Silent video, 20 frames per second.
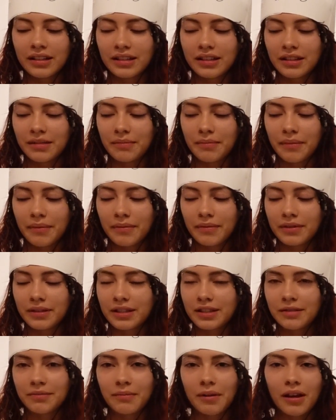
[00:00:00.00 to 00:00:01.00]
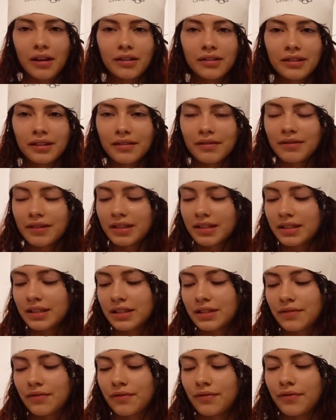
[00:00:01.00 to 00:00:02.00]
The smell of this
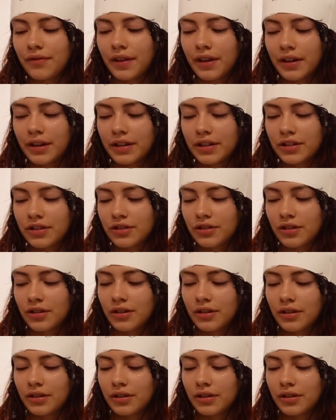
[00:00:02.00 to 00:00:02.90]
is very strong.